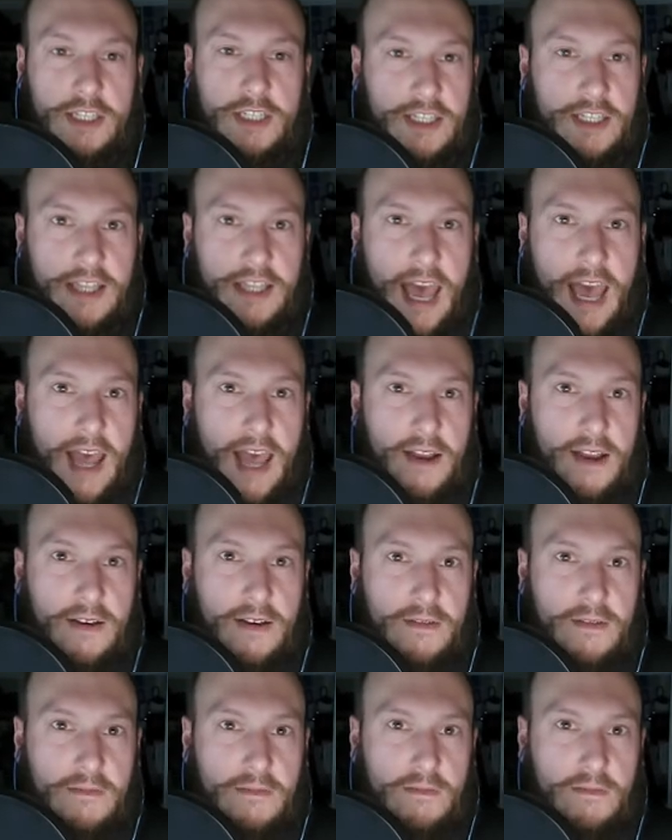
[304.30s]
did that
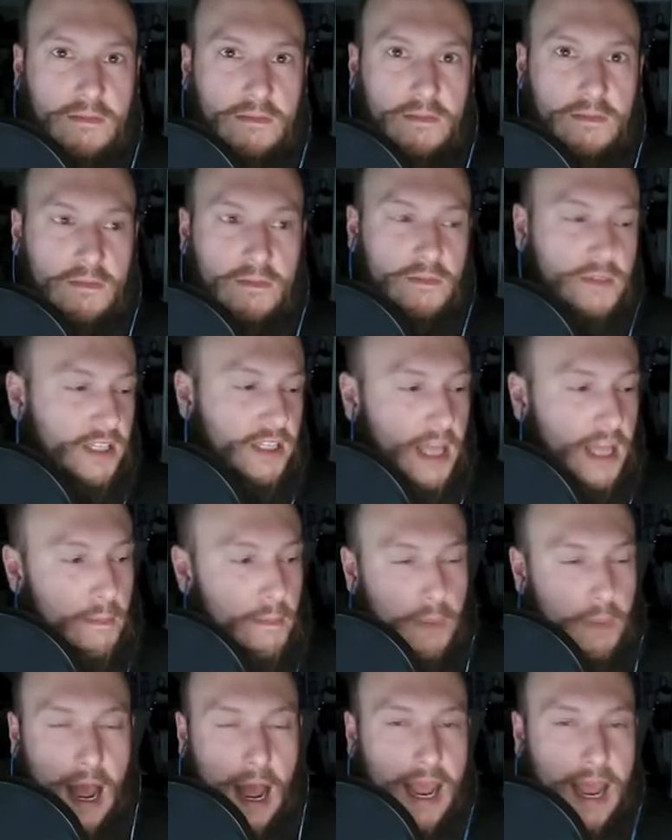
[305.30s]
did they
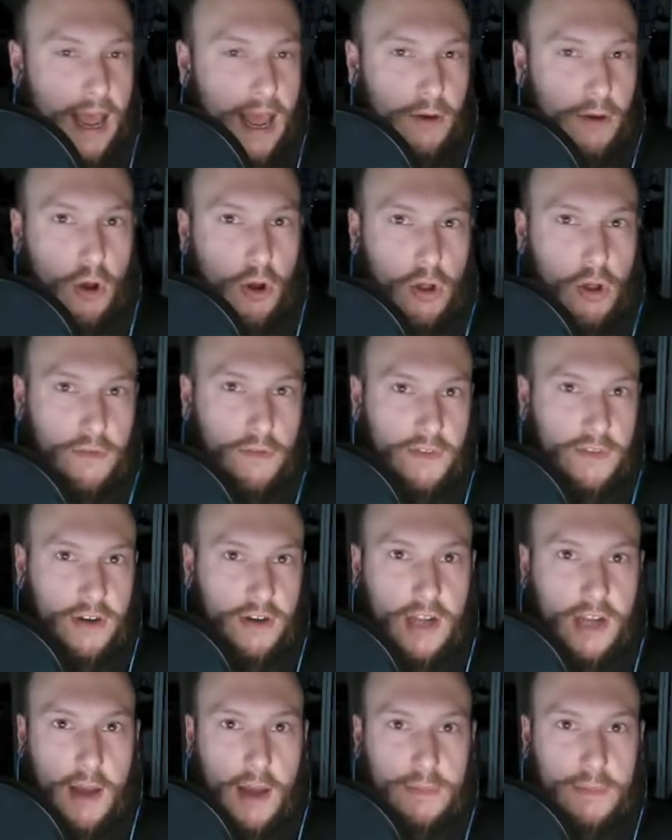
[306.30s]
buy out all of
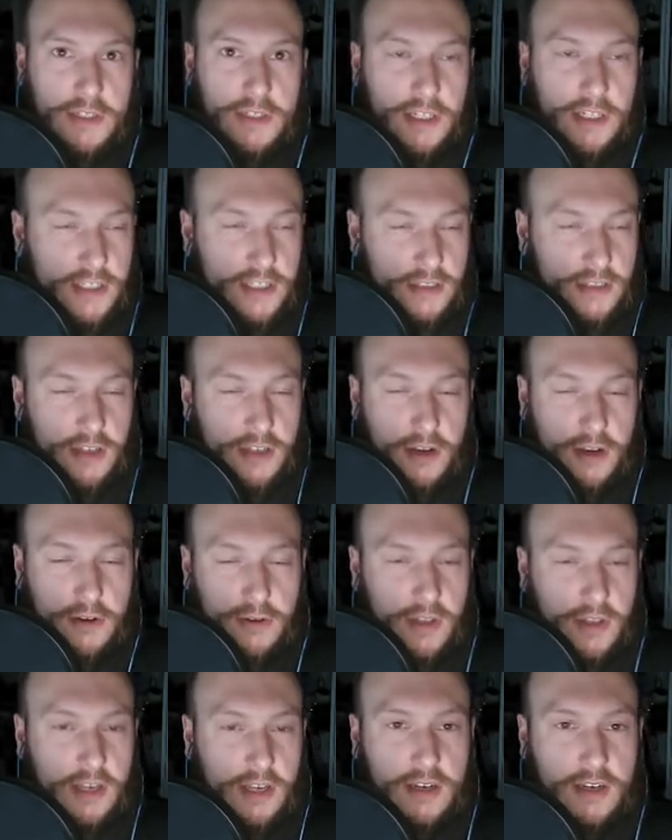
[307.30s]
their competition? No,
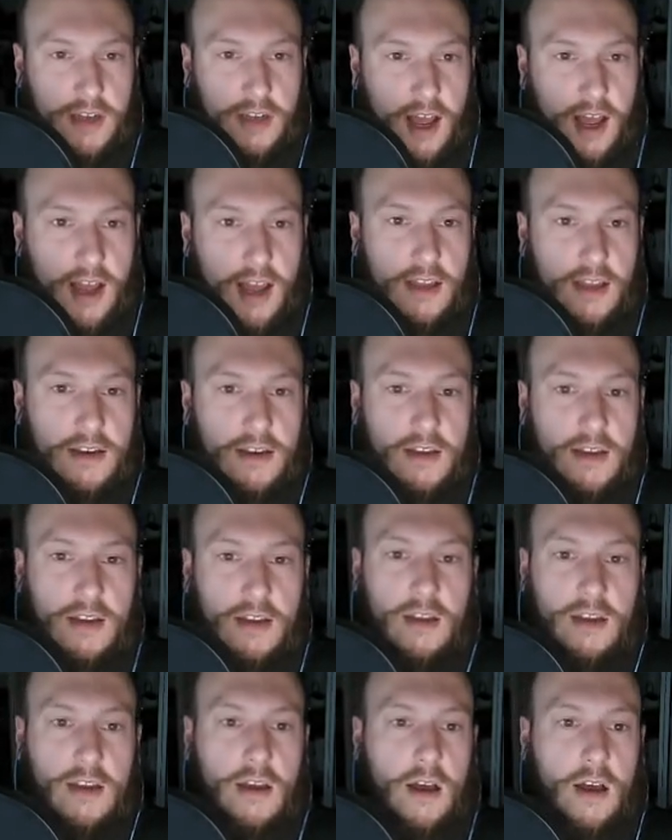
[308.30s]
they did not.
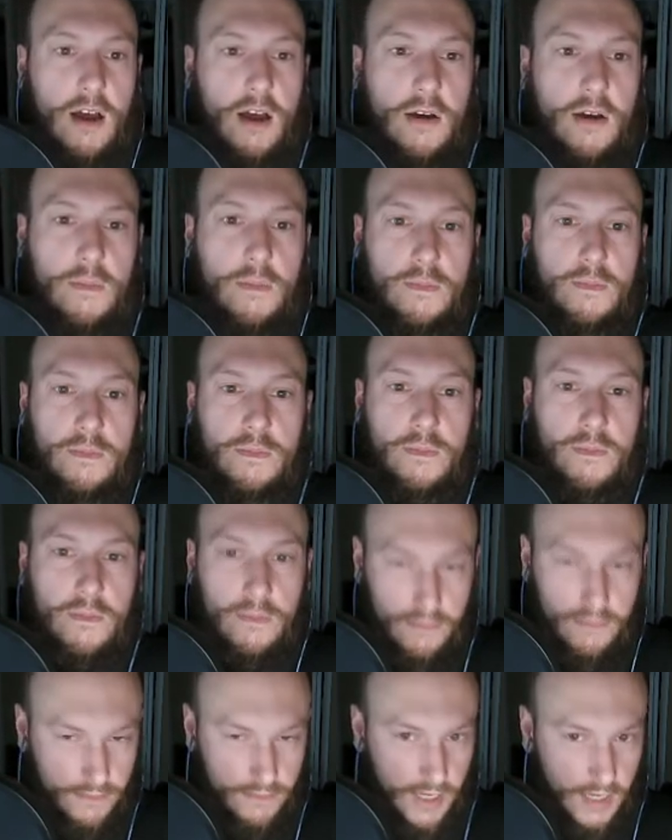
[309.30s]
Um,
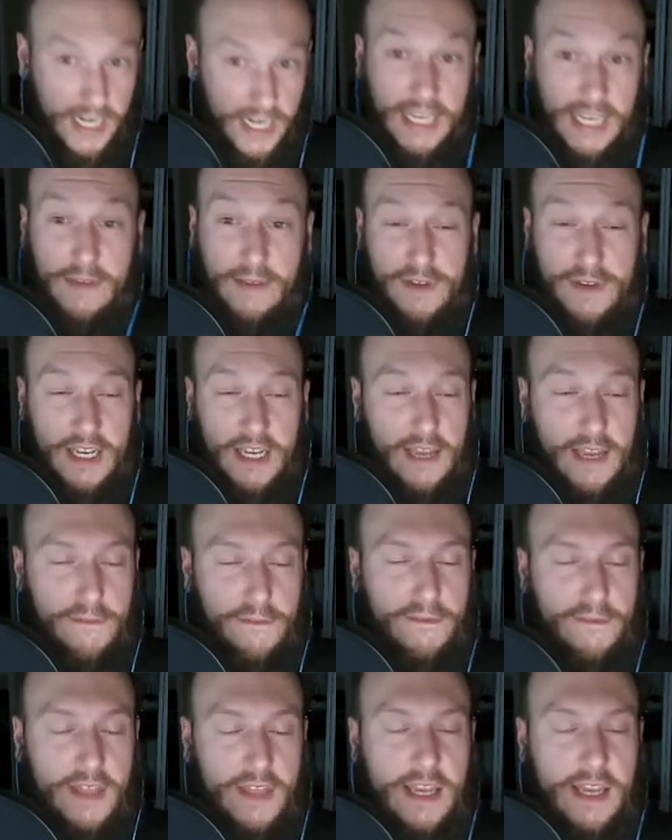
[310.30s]
and even
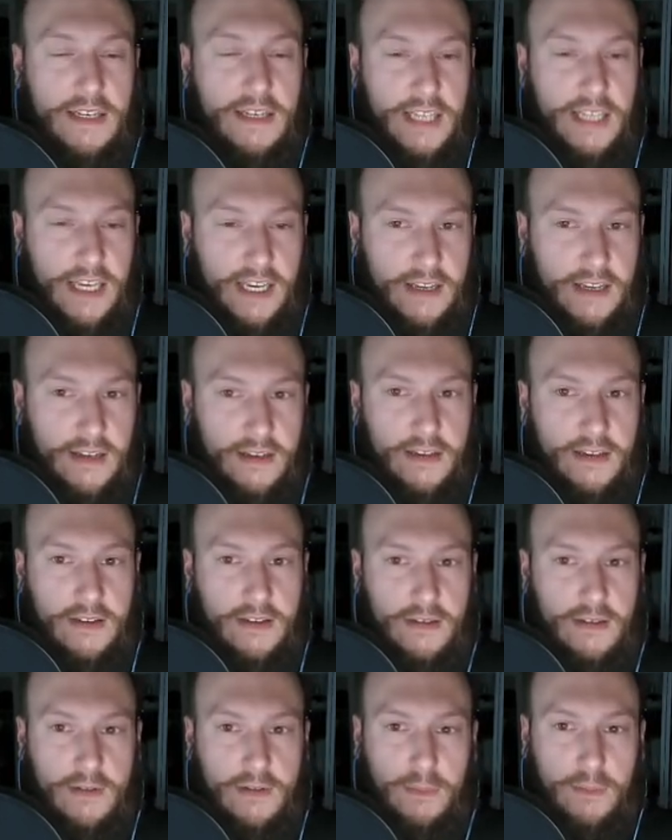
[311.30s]
if they did
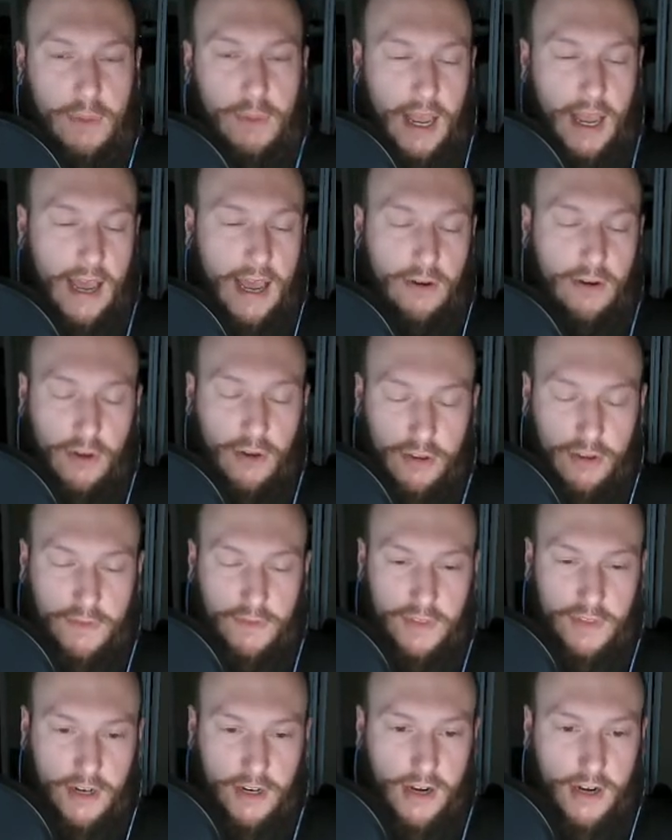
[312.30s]
buy out all
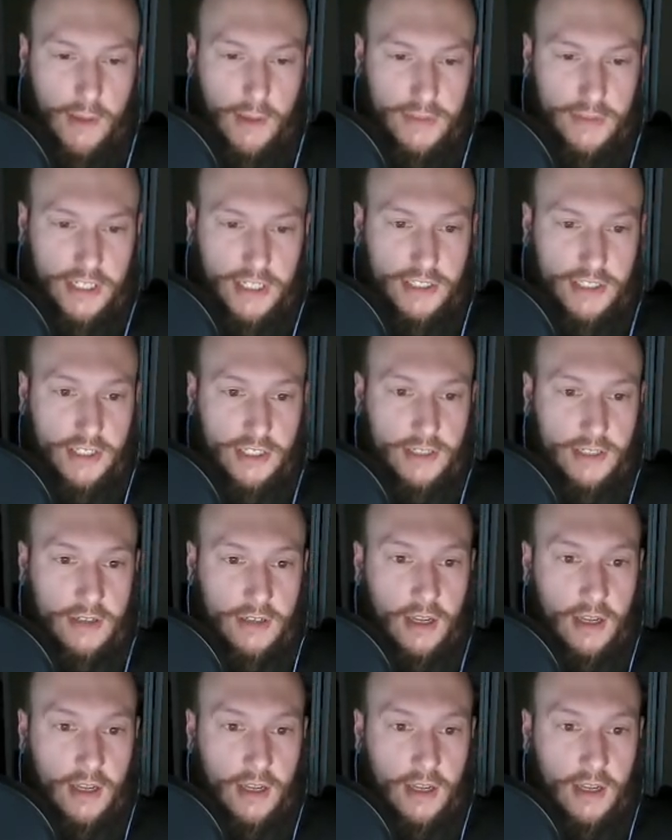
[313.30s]
of their competition,